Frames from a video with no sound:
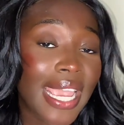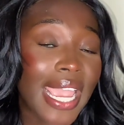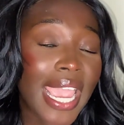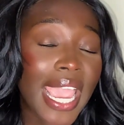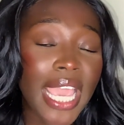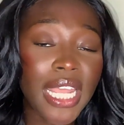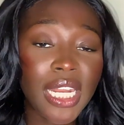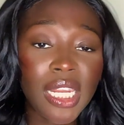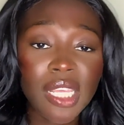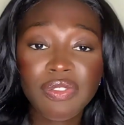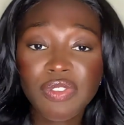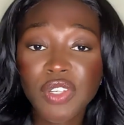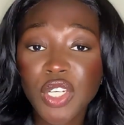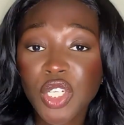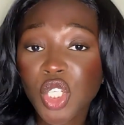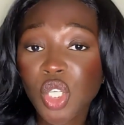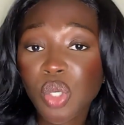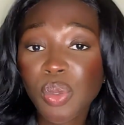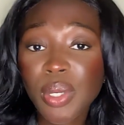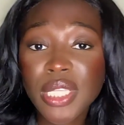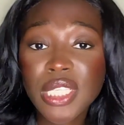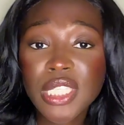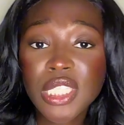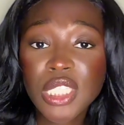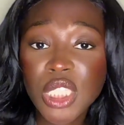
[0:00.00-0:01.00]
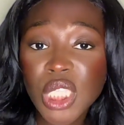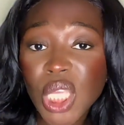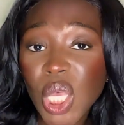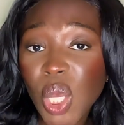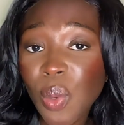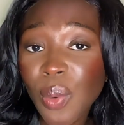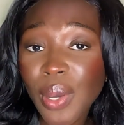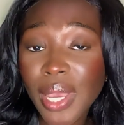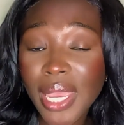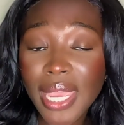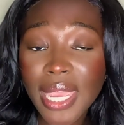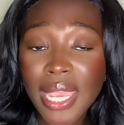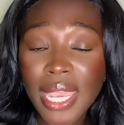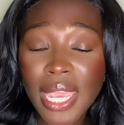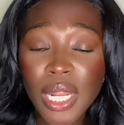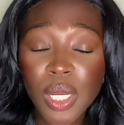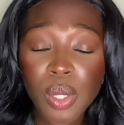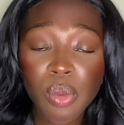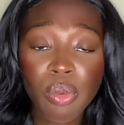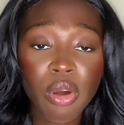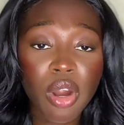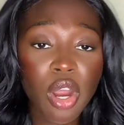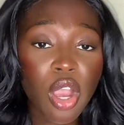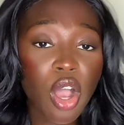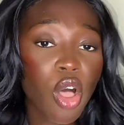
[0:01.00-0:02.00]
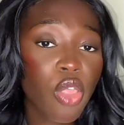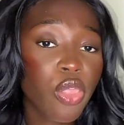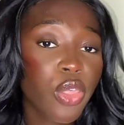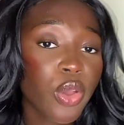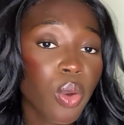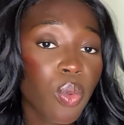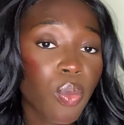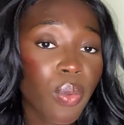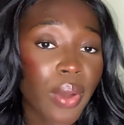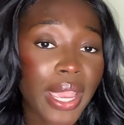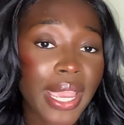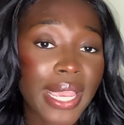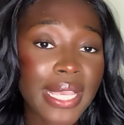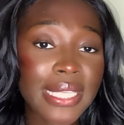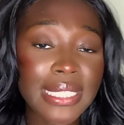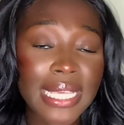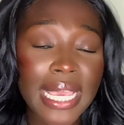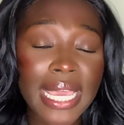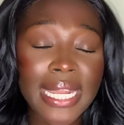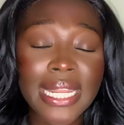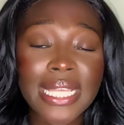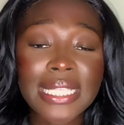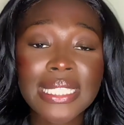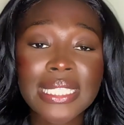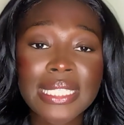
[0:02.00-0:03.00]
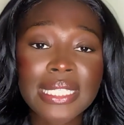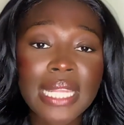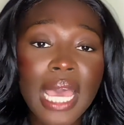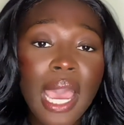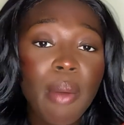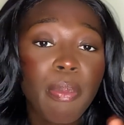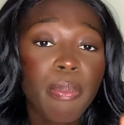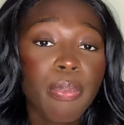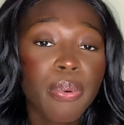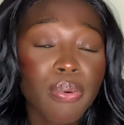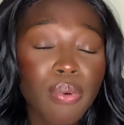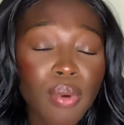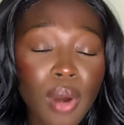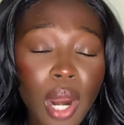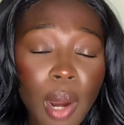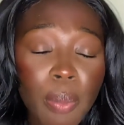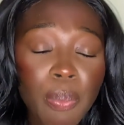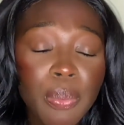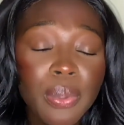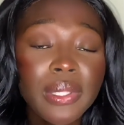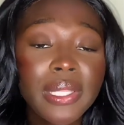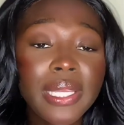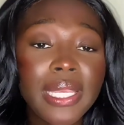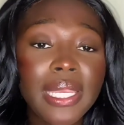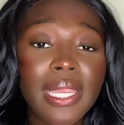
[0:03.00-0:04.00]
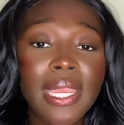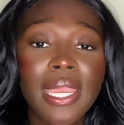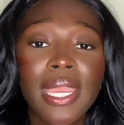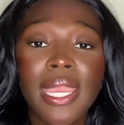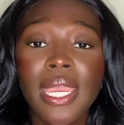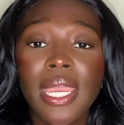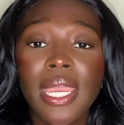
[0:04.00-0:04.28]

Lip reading: And if you're doing sew in or other ways and it's not properly